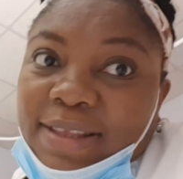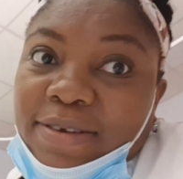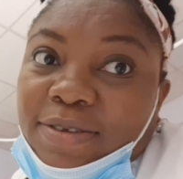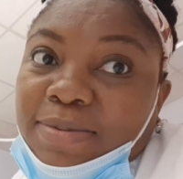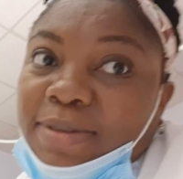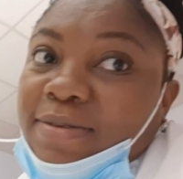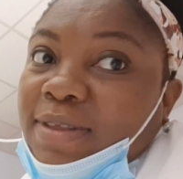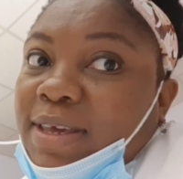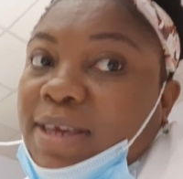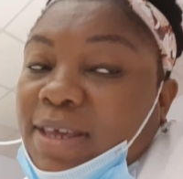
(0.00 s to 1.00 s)
in the
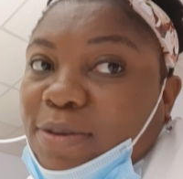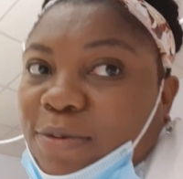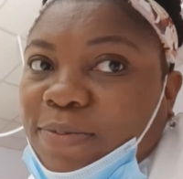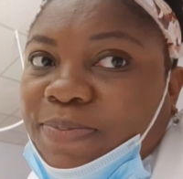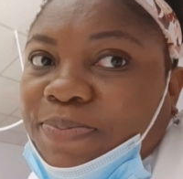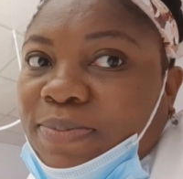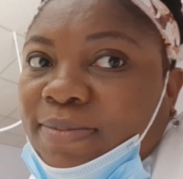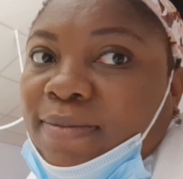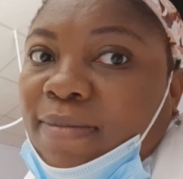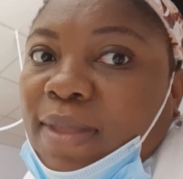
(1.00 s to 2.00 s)
hospital again now.
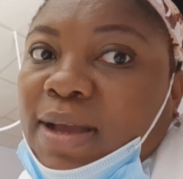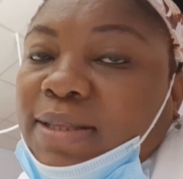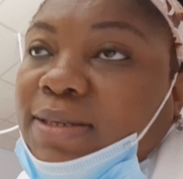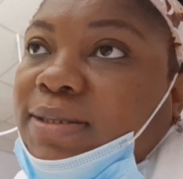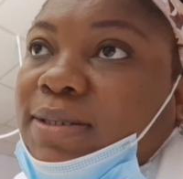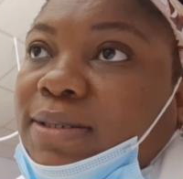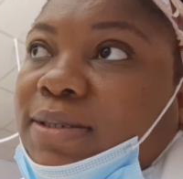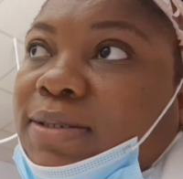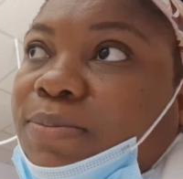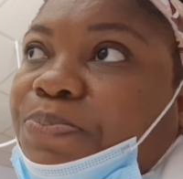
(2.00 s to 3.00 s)
This
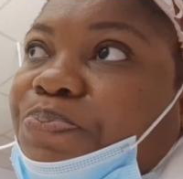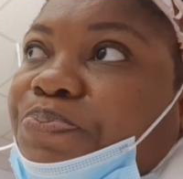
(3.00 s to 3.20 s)
is